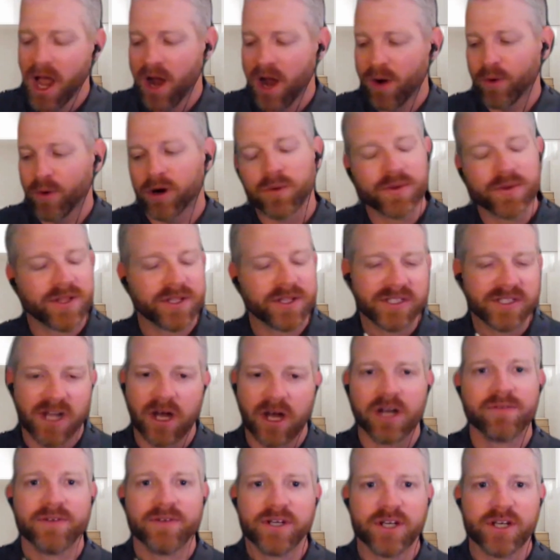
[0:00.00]
I work with a
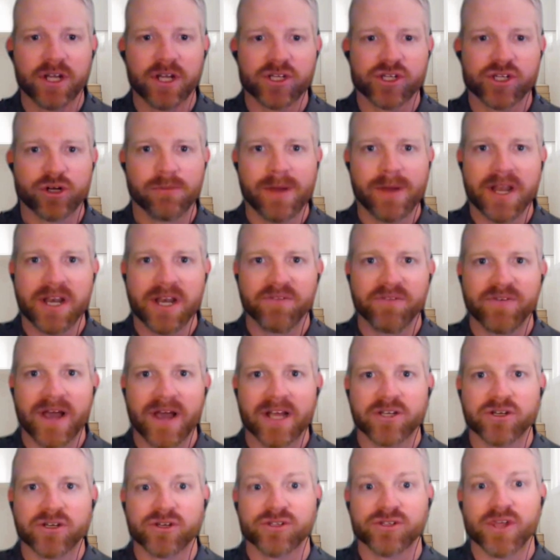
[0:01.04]
ton of industrial
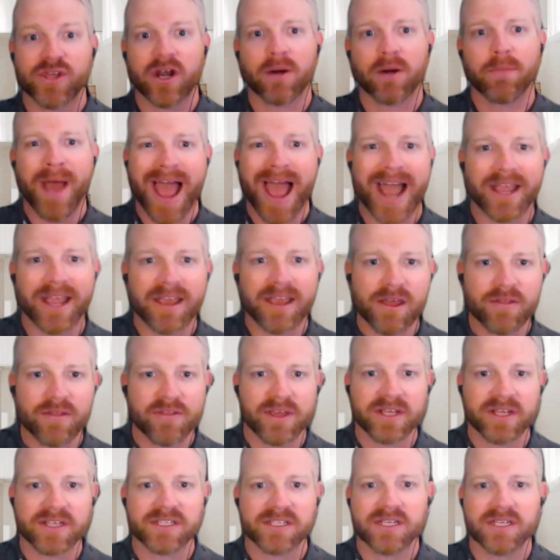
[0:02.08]
manufacturers that are packing
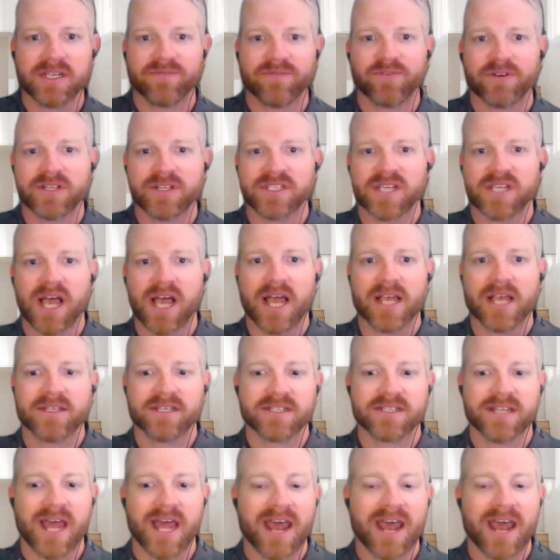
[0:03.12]
things in different sizes,